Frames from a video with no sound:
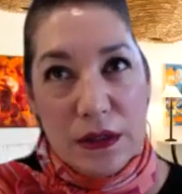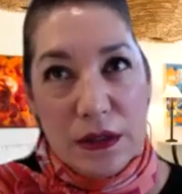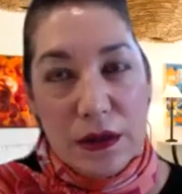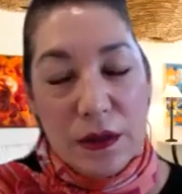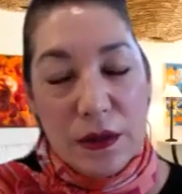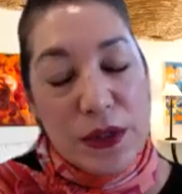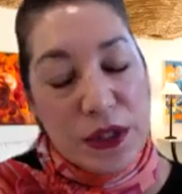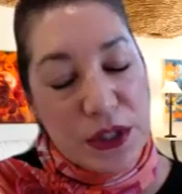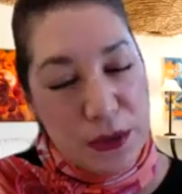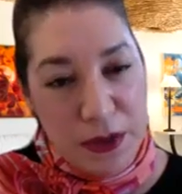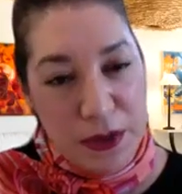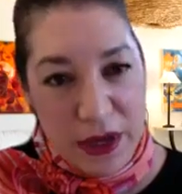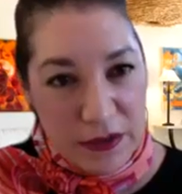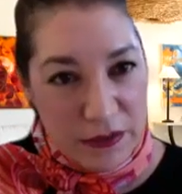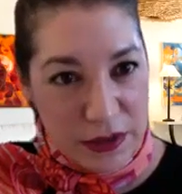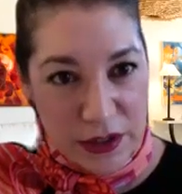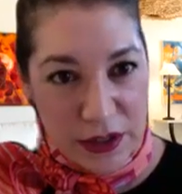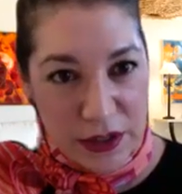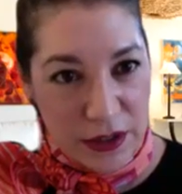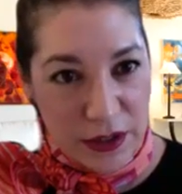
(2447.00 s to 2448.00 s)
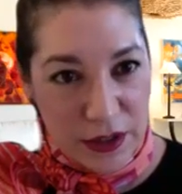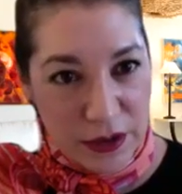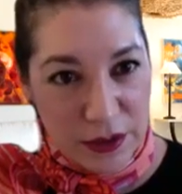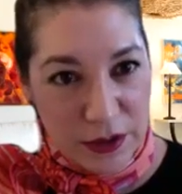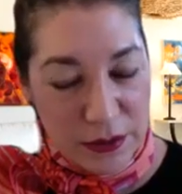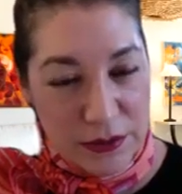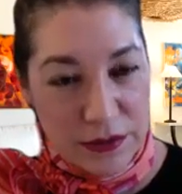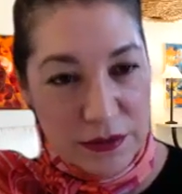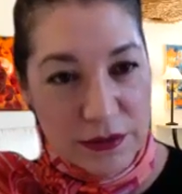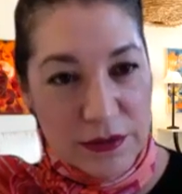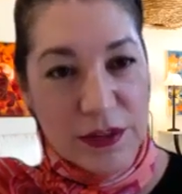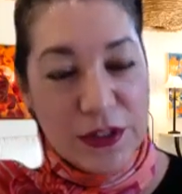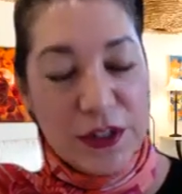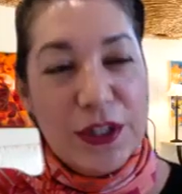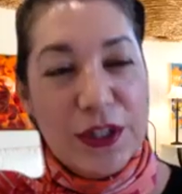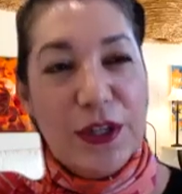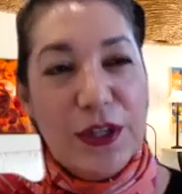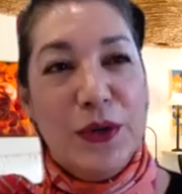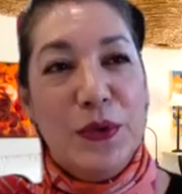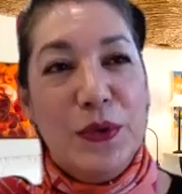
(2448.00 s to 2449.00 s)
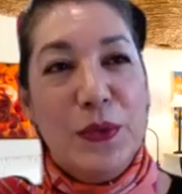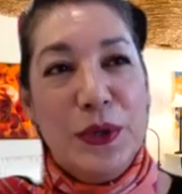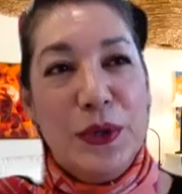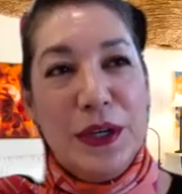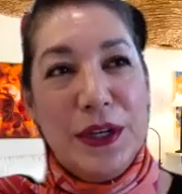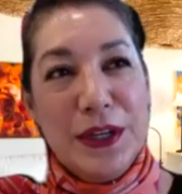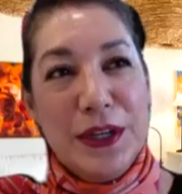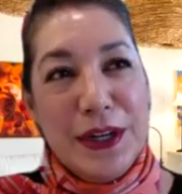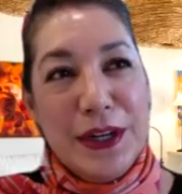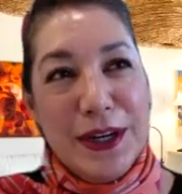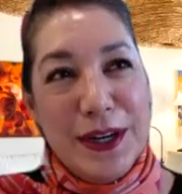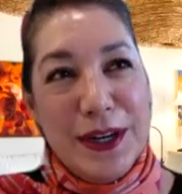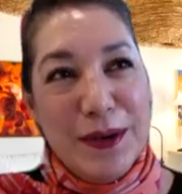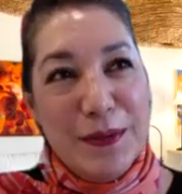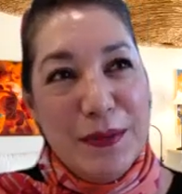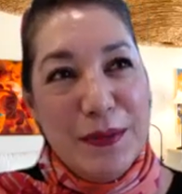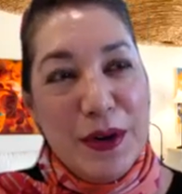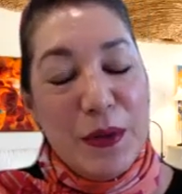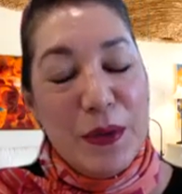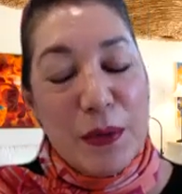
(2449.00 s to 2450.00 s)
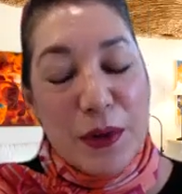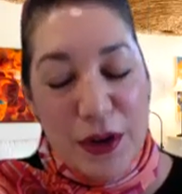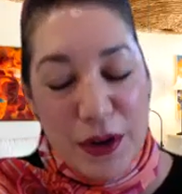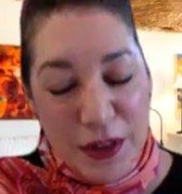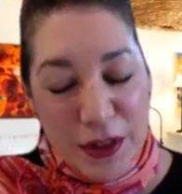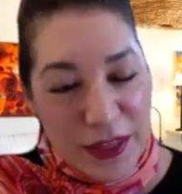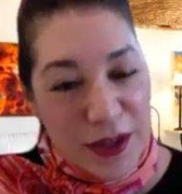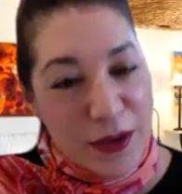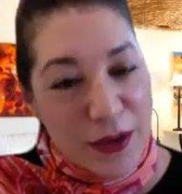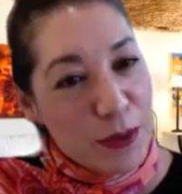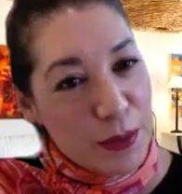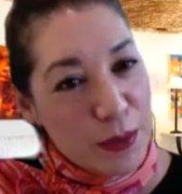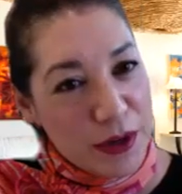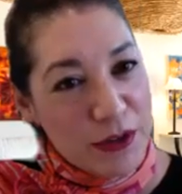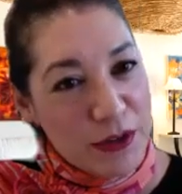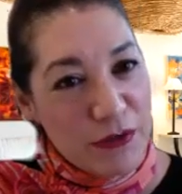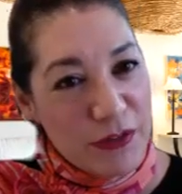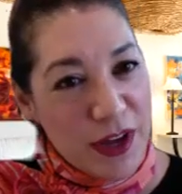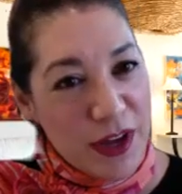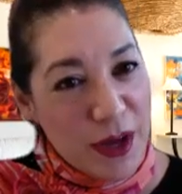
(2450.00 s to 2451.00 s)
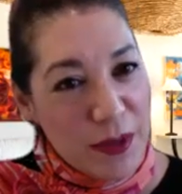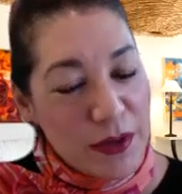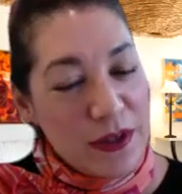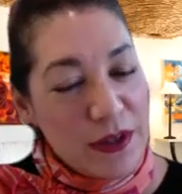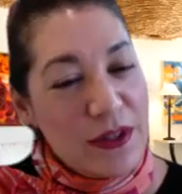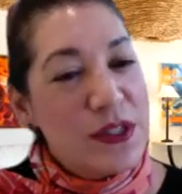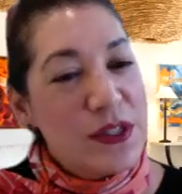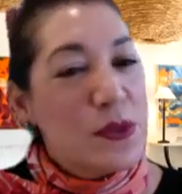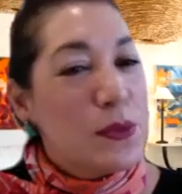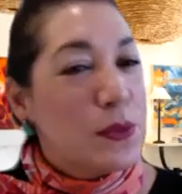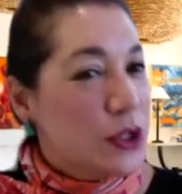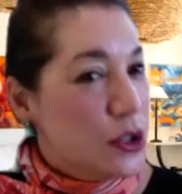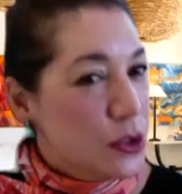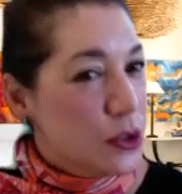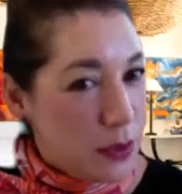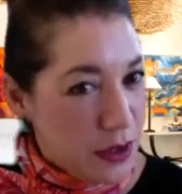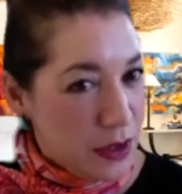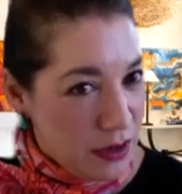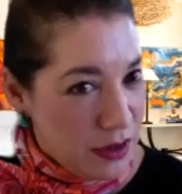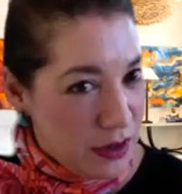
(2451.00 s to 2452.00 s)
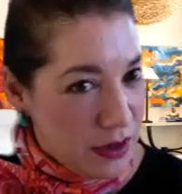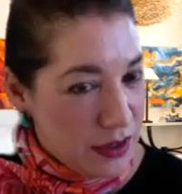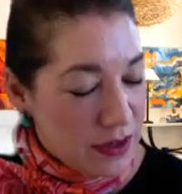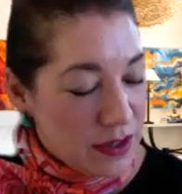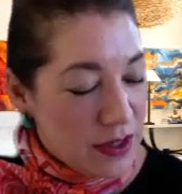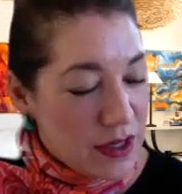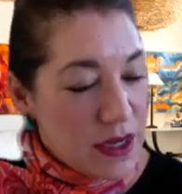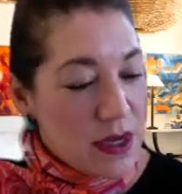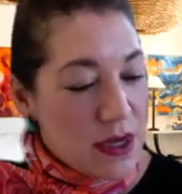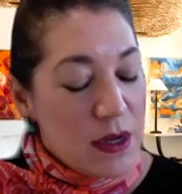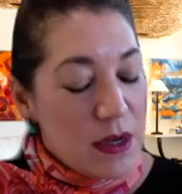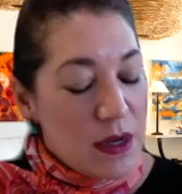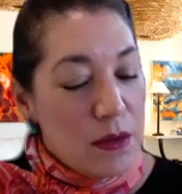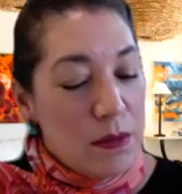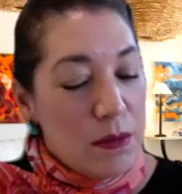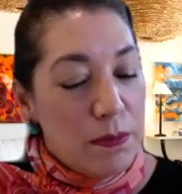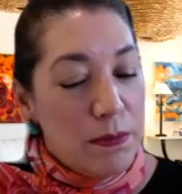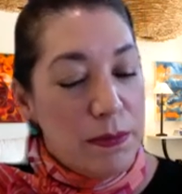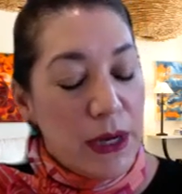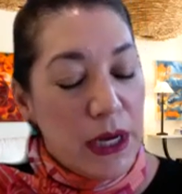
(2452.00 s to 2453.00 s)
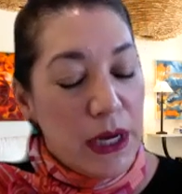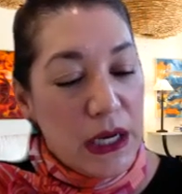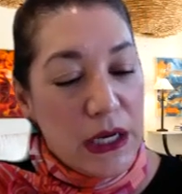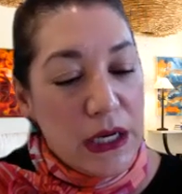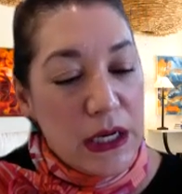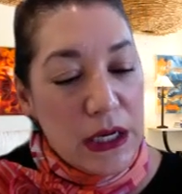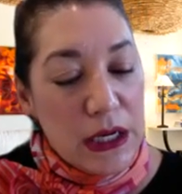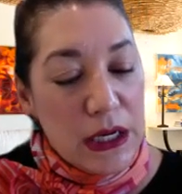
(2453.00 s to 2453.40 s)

we do have an ego. You know, we all think we're pretty fabulous, which we are, but